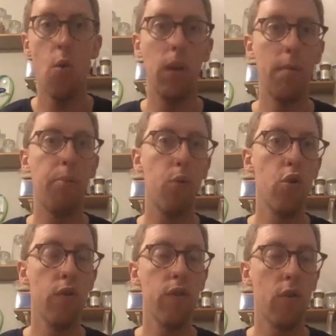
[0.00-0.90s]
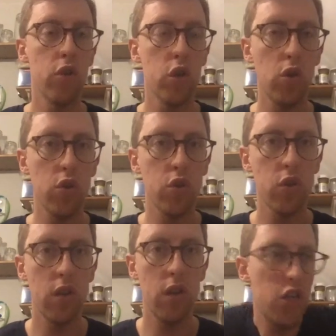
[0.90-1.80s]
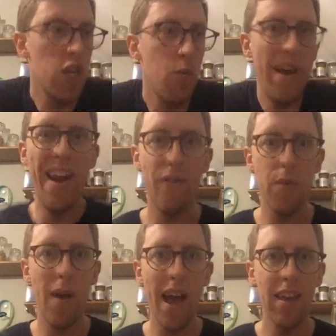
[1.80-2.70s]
will improve your results. So you win every way.